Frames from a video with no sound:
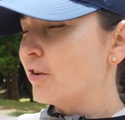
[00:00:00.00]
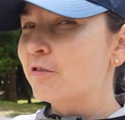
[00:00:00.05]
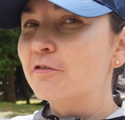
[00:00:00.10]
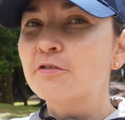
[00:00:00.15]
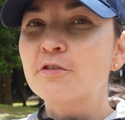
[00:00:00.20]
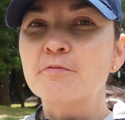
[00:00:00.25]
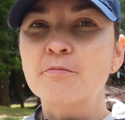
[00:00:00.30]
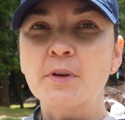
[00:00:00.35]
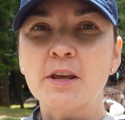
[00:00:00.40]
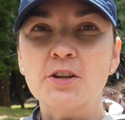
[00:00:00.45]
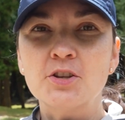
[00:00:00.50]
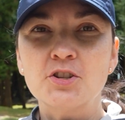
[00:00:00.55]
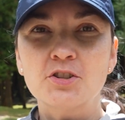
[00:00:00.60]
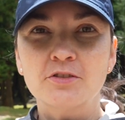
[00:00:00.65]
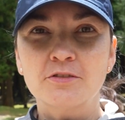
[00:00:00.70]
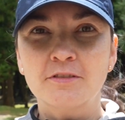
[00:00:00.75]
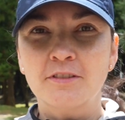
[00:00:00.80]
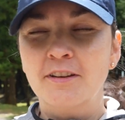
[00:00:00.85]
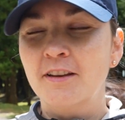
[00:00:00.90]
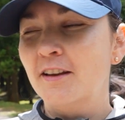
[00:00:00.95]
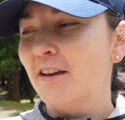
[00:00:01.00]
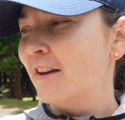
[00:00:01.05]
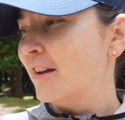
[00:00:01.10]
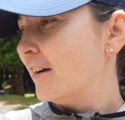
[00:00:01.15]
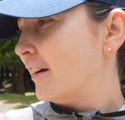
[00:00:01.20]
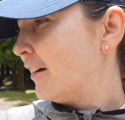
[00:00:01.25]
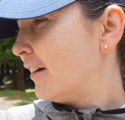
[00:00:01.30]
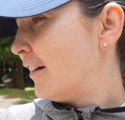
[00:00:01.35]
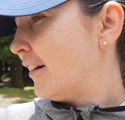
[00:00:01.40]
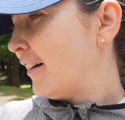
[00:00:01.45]
formation.
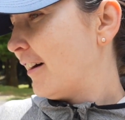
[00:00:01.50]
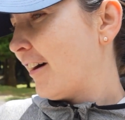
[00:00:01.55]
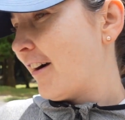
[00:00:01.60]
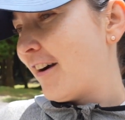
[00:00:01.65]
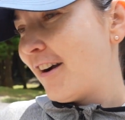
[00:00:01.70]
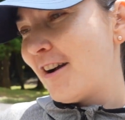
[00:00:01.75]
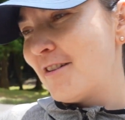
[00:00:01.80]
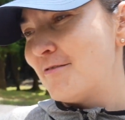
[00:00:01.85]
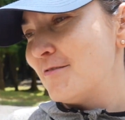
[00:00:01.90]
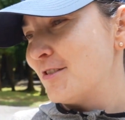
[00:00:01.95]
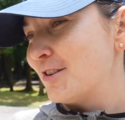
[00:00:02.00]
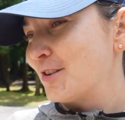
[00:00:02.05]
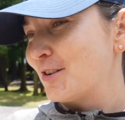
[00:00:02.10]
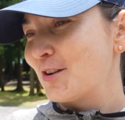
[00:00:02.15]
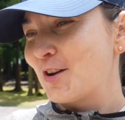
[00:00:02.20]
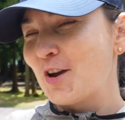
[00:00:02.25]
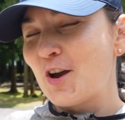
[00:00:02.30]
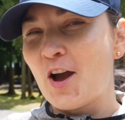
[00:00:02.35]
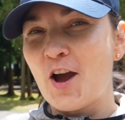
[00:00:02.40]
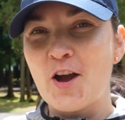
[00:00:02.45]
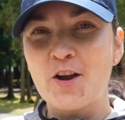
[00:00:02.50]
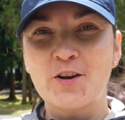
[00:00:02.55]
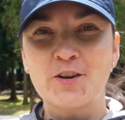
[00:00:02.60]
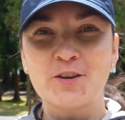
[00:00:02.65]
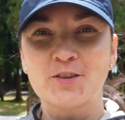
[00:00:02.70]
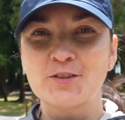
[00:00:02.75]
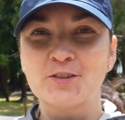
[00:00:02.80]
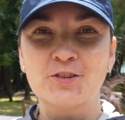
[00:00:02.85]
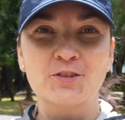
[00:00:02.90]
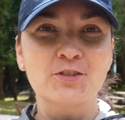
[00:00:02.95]
I mean, I
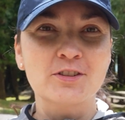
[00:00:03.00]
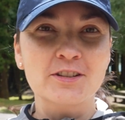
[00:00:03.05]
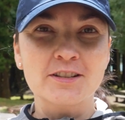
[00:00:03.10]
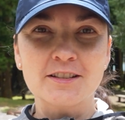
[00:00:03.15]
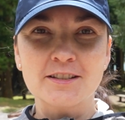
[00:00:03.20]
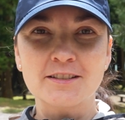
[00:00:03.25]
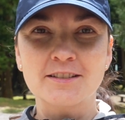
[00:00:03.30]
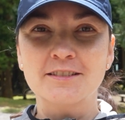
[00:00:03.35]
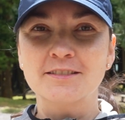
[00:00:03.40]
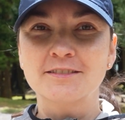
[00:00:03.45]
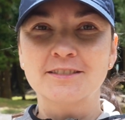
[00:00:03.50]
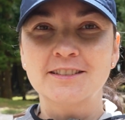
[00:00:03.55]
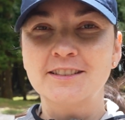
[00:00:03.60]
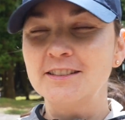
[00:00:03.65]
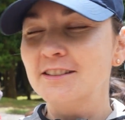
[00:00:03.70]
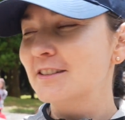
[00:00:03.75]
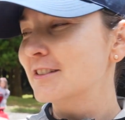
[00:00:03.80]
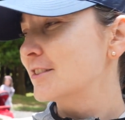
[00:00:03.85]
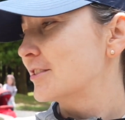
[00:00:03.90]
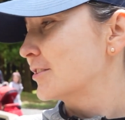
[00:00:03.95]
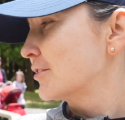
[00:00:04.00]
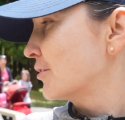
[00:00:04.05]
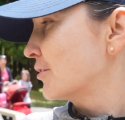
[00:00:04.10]
could only see this